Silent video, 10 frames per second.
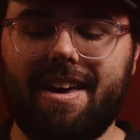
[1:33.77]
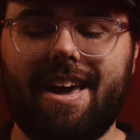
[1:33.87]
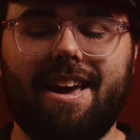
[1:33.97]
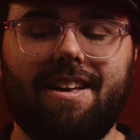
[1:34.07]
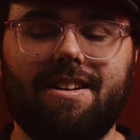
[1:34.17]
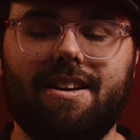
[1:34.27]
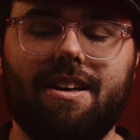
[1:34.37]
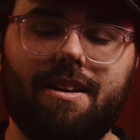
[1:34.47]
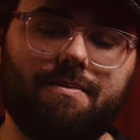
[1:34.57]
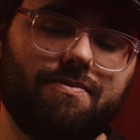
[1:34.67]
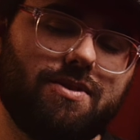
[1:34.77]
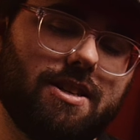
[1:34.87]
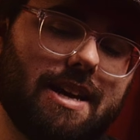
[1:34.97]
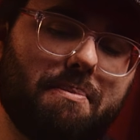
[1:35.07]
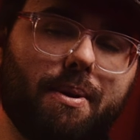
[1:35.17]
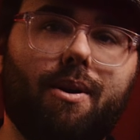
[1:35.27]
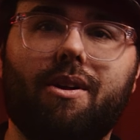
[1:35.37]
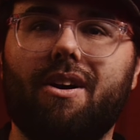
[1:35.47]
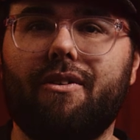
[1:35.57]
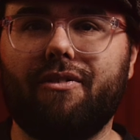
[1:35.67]
and to top it
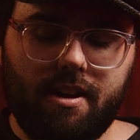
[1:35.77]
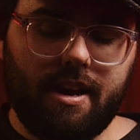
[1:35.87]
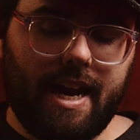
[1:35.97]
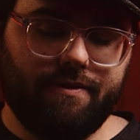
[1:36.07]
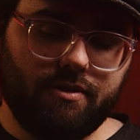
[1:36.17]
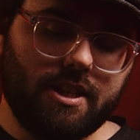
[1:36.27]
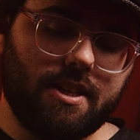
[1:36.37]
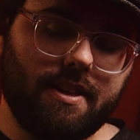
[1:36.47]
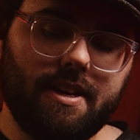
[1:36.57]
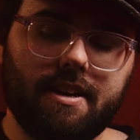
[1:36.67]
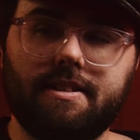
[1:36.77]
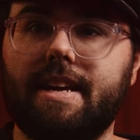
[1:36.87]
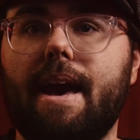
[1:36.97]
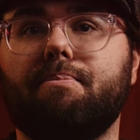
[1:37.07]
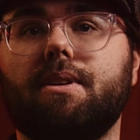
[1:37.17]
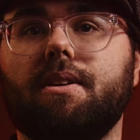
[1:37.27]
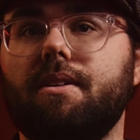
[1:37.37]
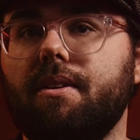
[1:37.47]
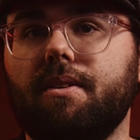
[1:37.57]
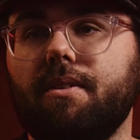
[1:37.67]
all off, I've recently
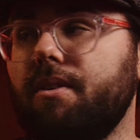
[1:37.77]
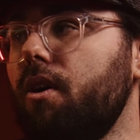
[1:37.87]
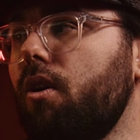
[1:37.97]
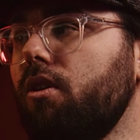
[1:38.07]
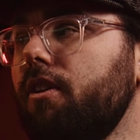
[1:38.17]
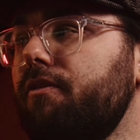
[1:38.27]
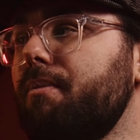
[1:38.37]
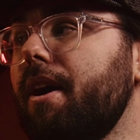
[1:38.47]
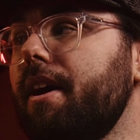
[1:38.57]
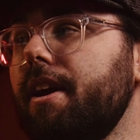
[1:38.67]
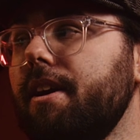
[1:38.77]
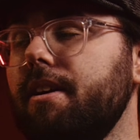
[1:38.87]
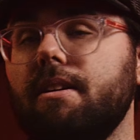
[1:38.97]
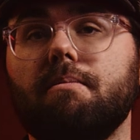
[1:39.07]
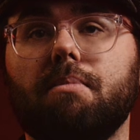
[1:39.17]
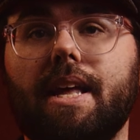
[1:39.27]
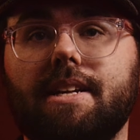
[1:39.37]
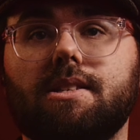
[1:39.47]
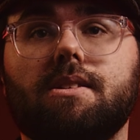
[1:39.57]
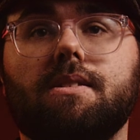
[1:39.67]
adapted all of my
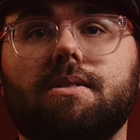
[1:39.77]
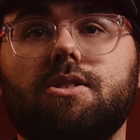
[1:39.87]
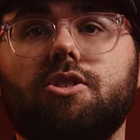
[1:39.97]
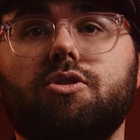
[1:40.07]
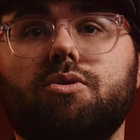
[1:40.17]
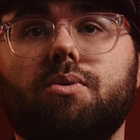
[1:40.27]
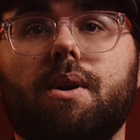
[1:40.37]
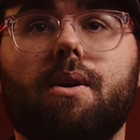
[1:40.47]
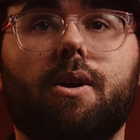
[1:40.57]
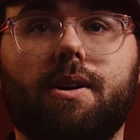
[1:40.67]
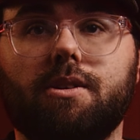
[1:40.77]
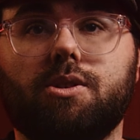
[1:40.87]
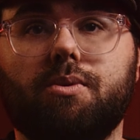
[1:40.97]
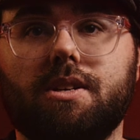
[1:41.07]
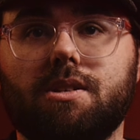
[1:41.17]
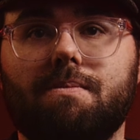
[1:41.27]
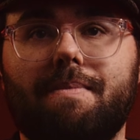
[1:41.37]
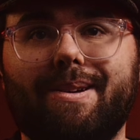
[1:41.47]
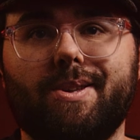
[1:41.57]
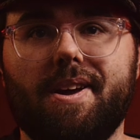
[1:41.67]
plates to Arca Swiss
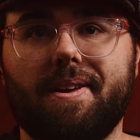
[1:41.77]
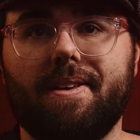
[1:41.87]
mounting.